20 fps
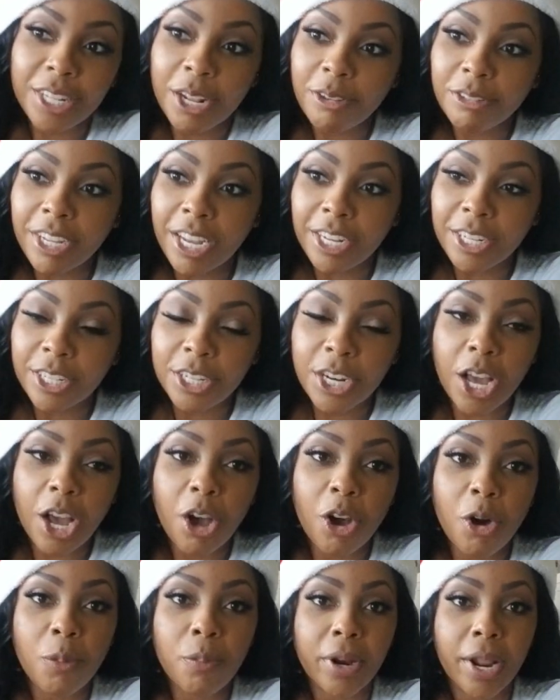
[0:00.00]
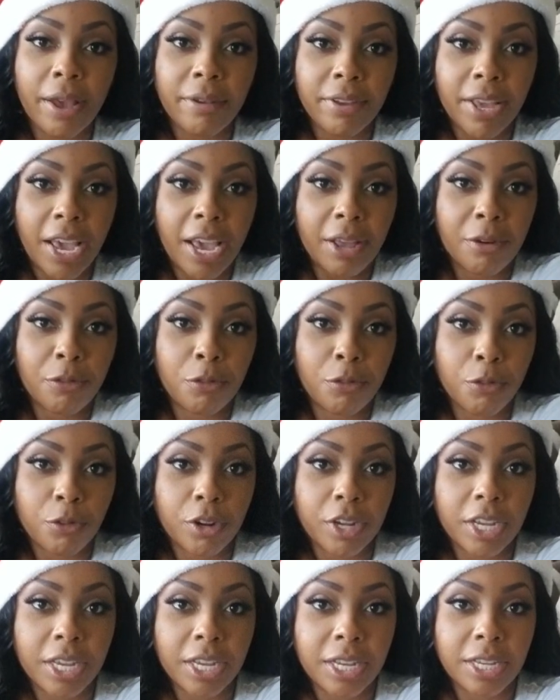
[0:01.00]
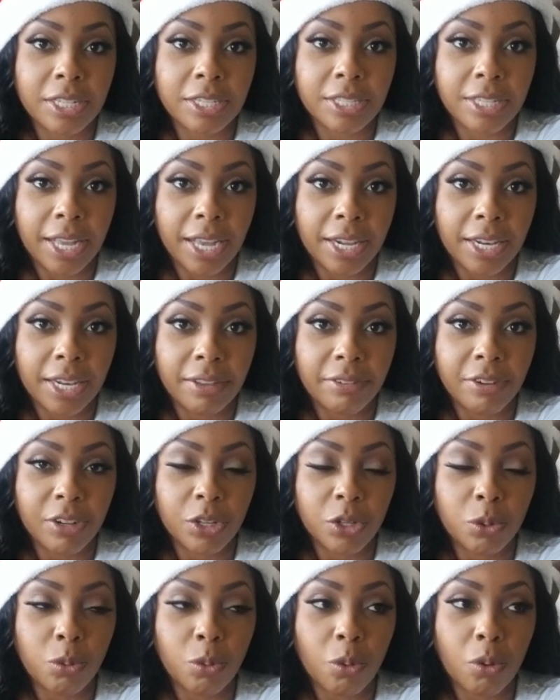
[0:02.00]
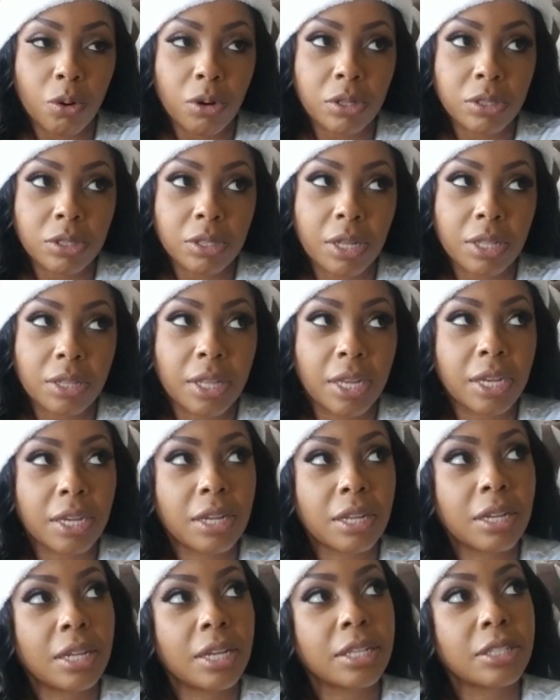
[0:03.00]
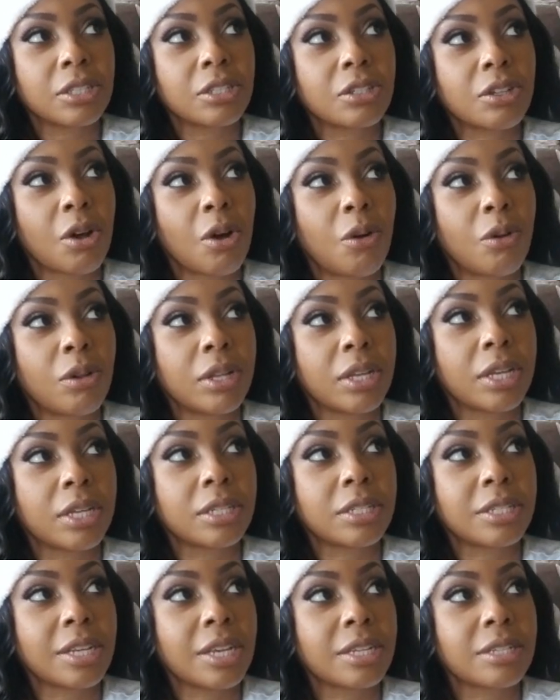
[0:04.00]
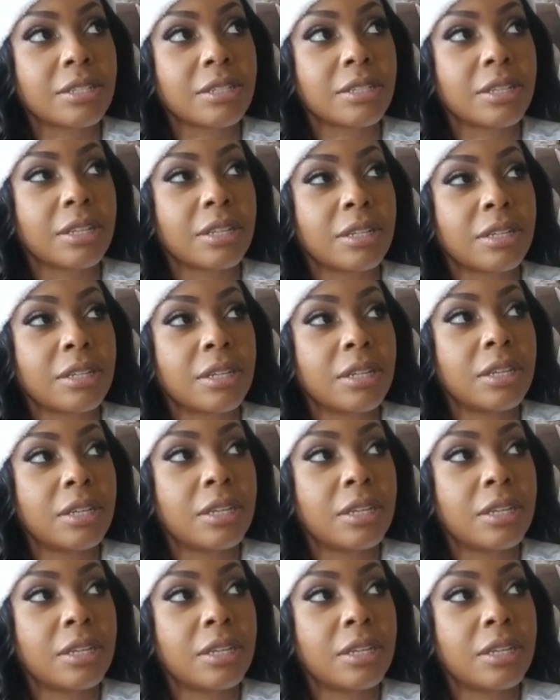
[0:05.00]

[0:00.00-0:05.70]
And I was like, no, but I've had friends like living in New Orleans. Cause I think Colette's is only in Texas and